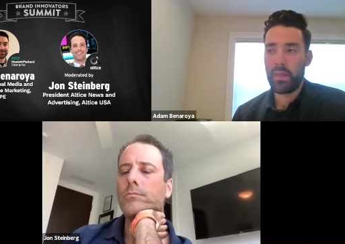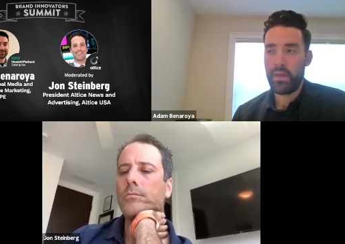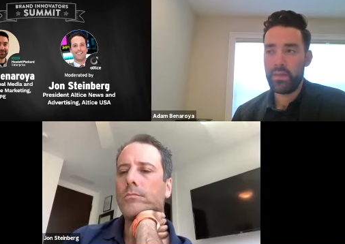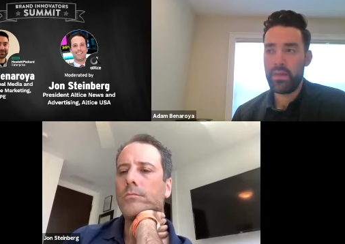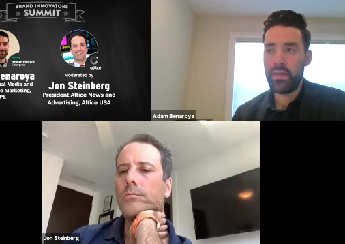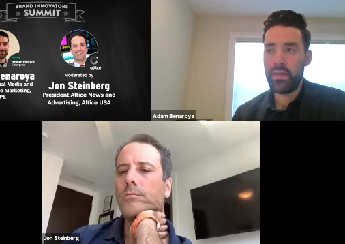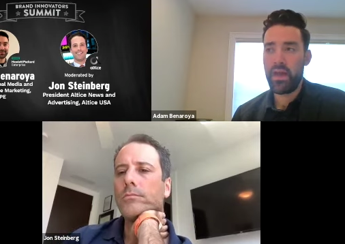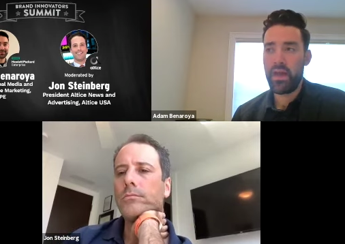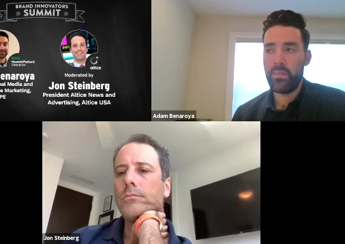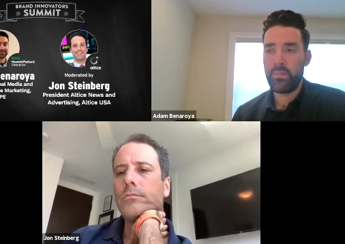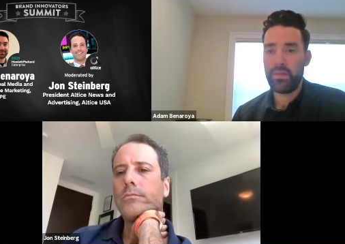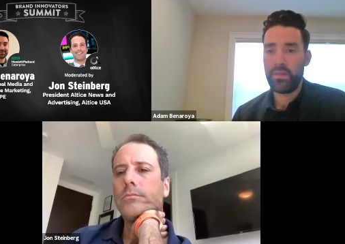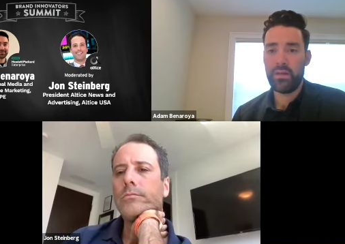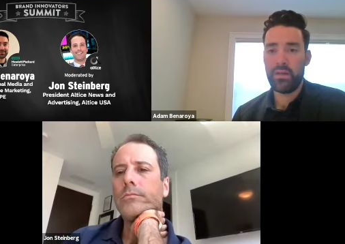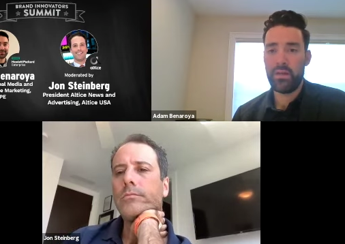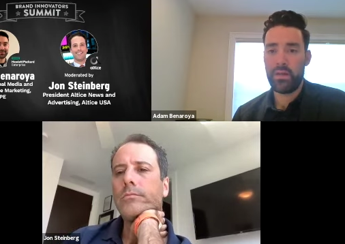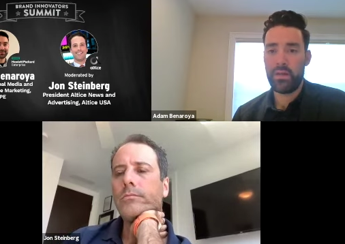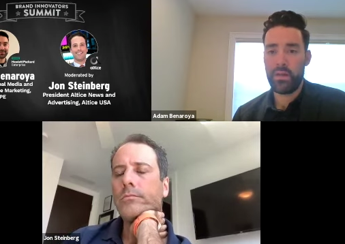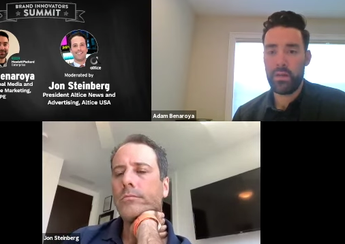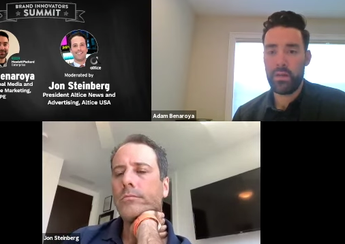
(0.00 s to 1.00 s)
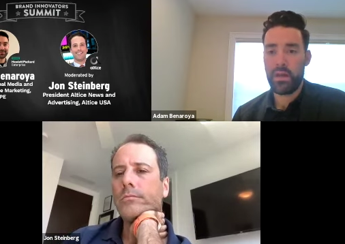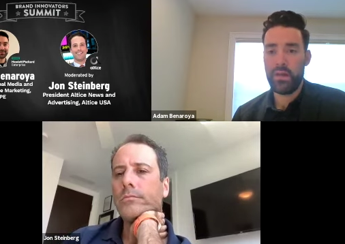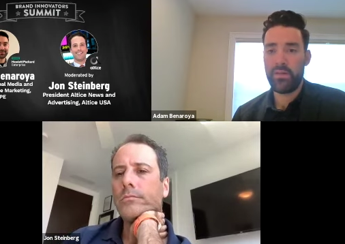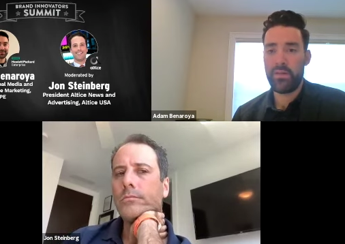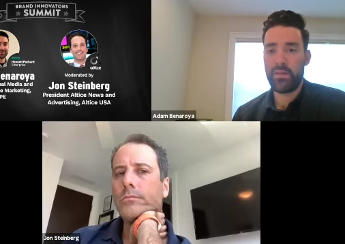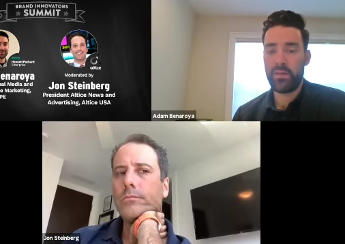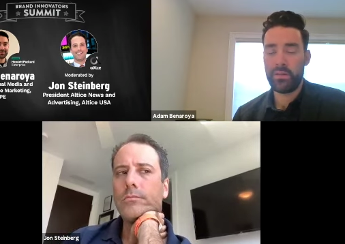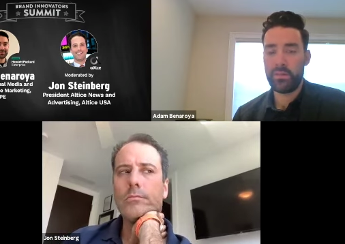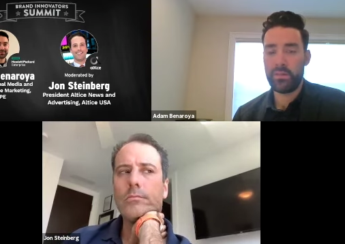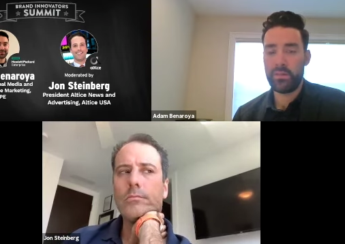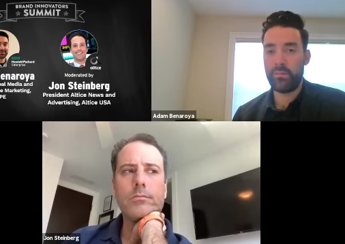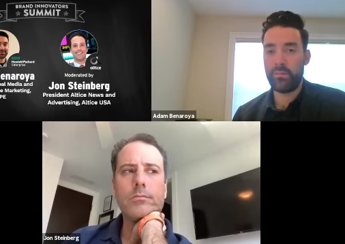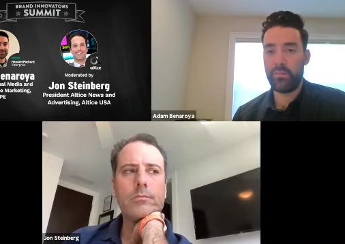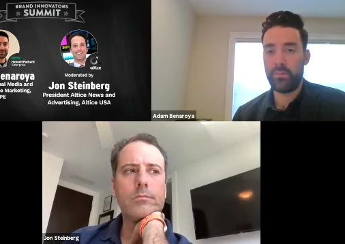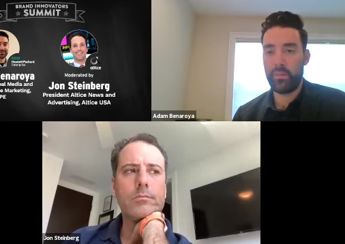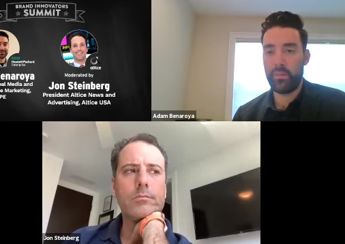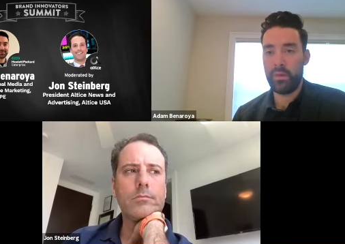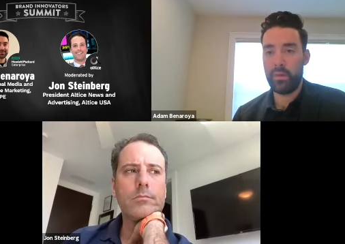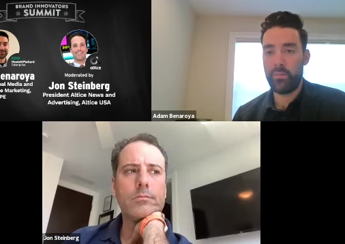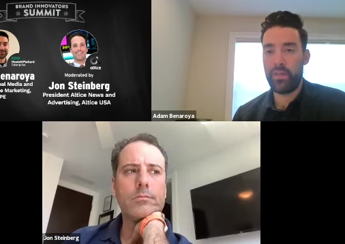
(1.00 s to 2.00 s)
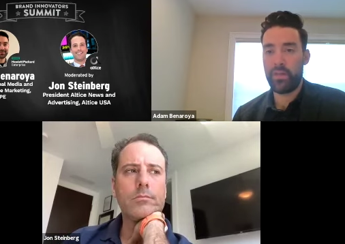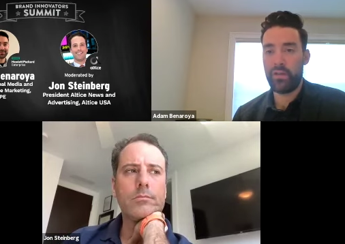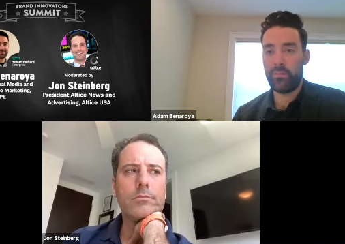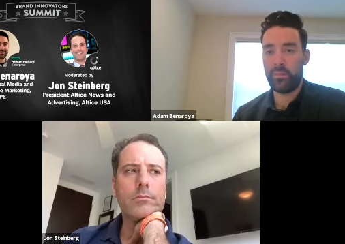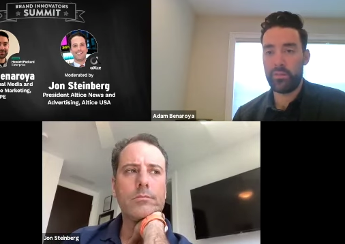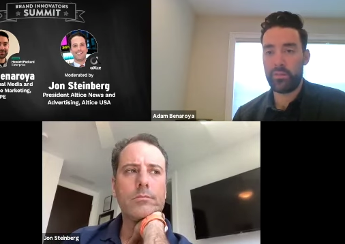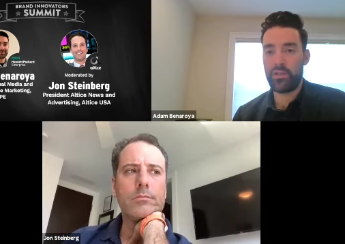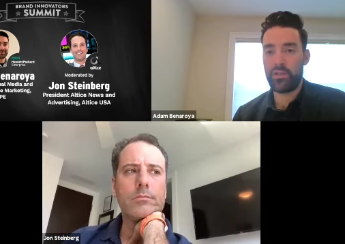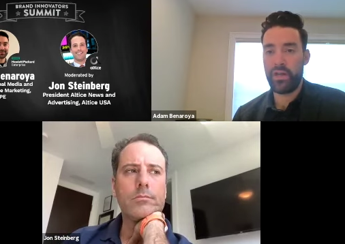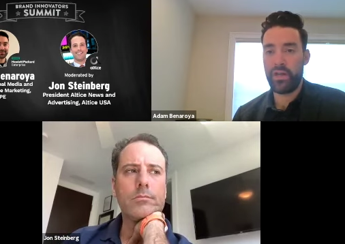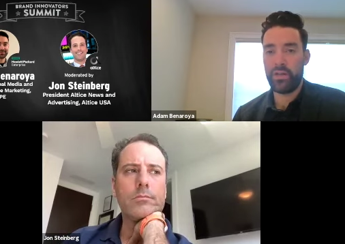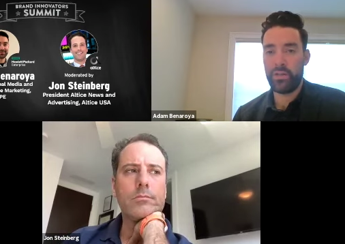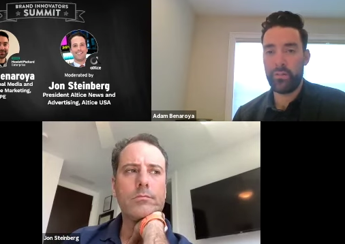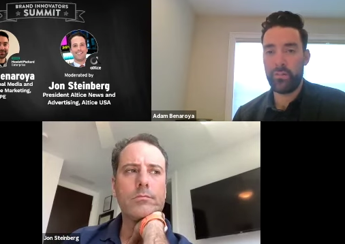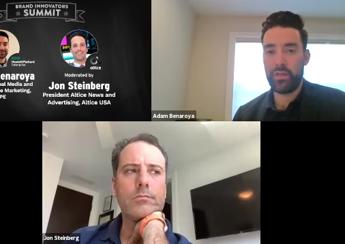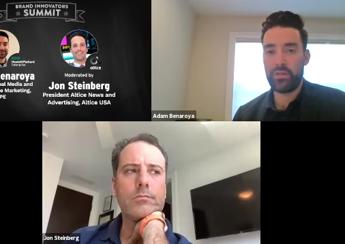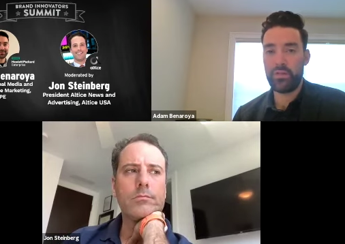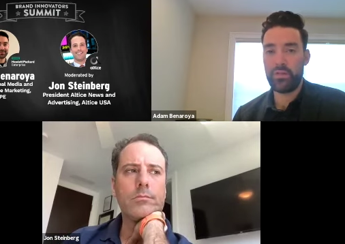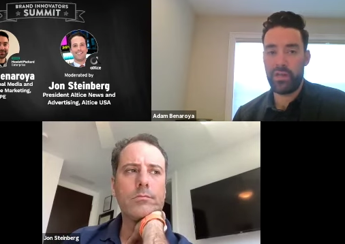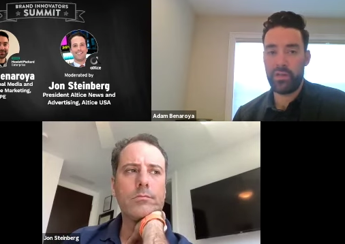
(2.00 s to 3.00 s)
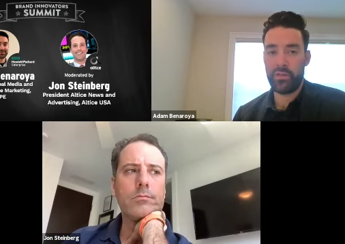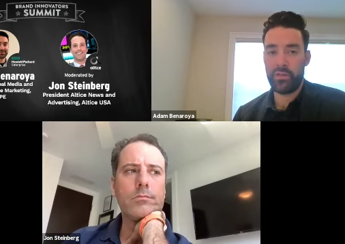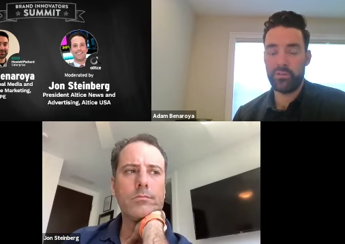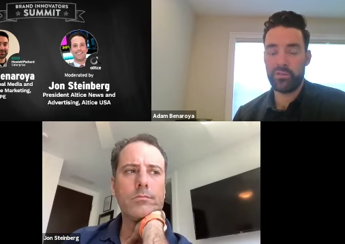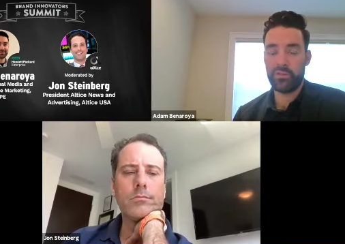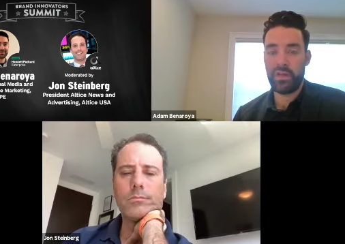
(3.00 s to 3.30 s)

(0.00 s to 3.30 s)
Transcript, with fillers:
Speaker 1: yeah i mean i think it's a bit of a channel by channel